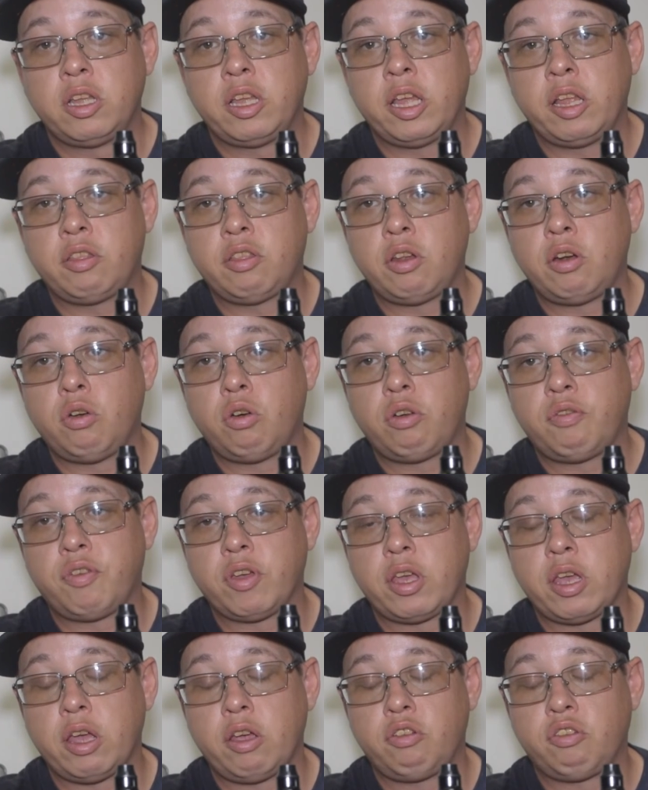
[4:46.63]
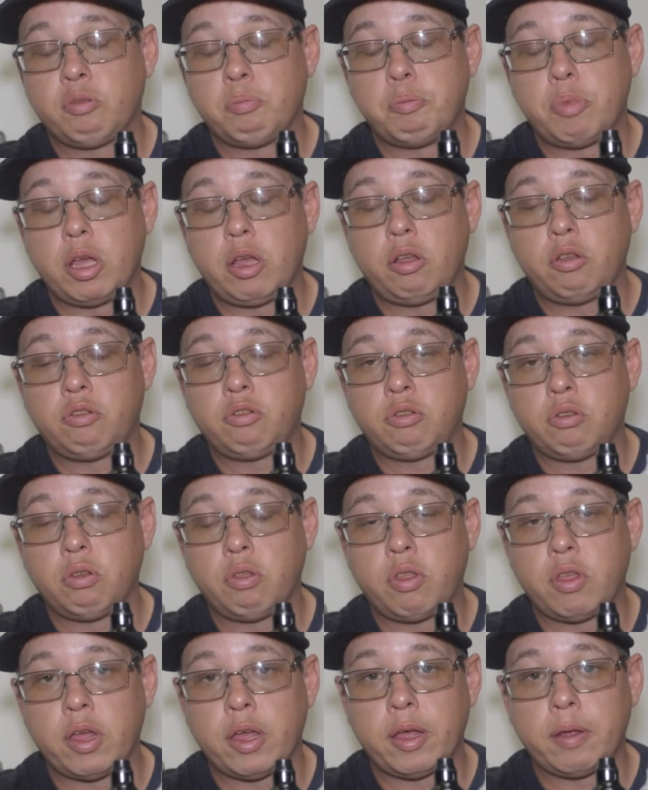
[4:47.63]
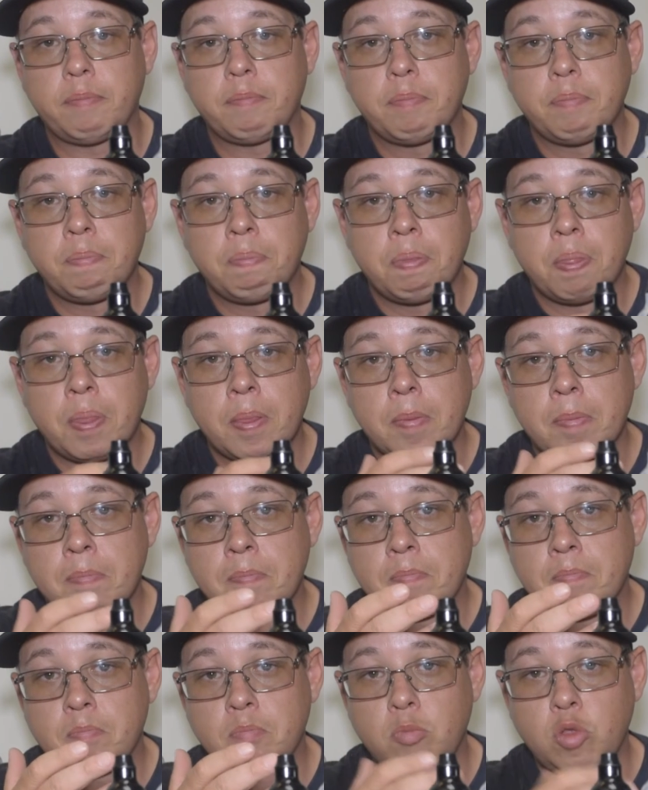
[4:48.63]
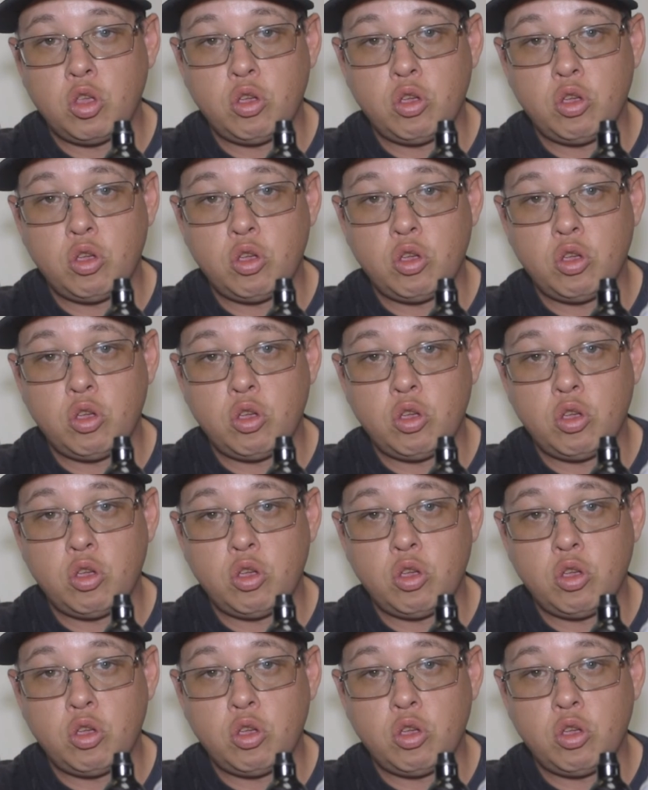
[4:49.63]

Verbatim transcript: Hit the notification bell so that